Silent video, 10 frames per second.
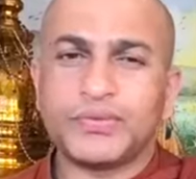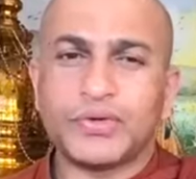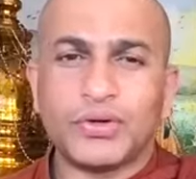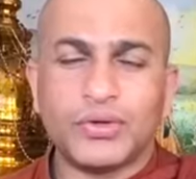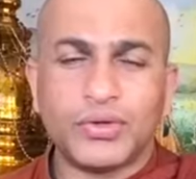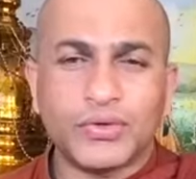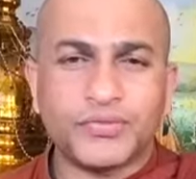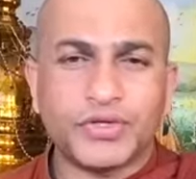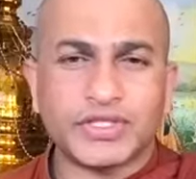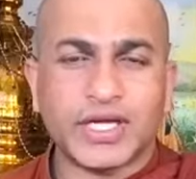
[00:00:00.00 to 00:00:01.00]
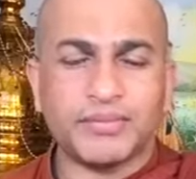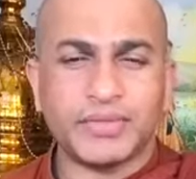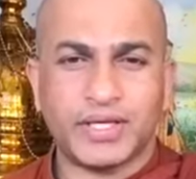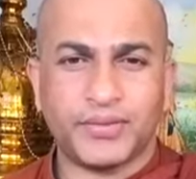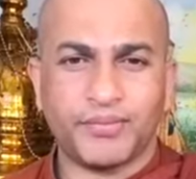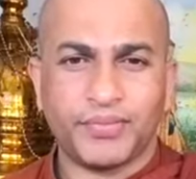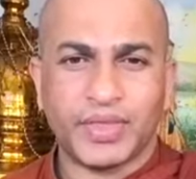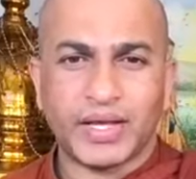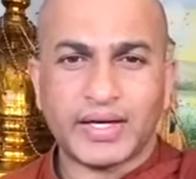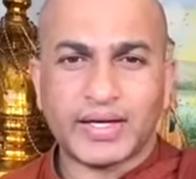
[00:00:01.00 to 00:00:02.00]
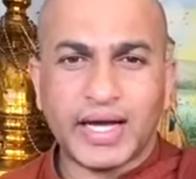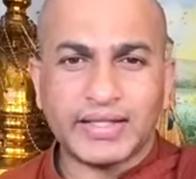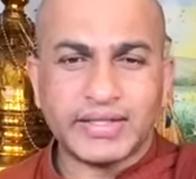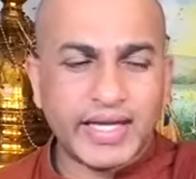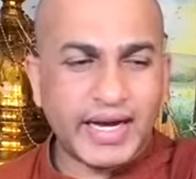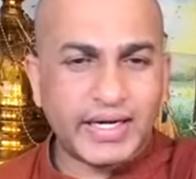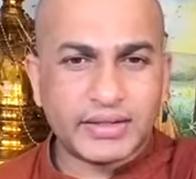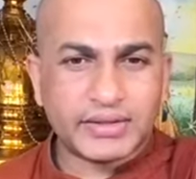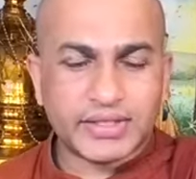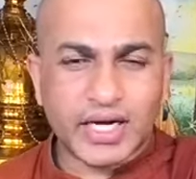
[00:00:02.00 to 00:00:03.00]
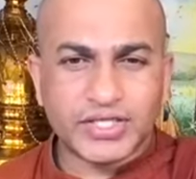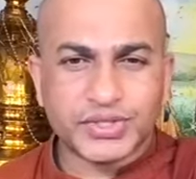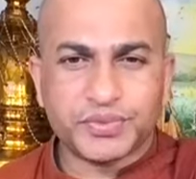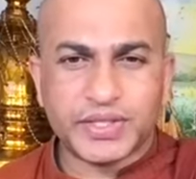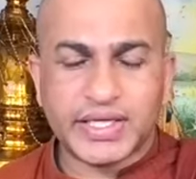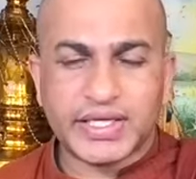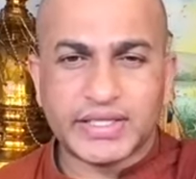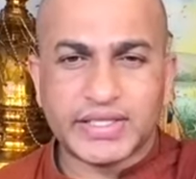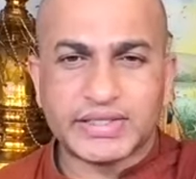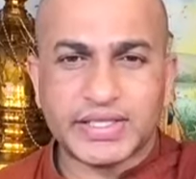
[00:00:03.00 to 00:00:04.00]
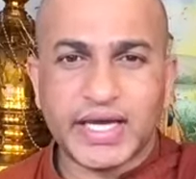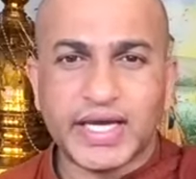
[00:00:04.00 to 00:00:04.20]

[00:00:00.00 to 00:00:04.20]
for look for something rather than transferring this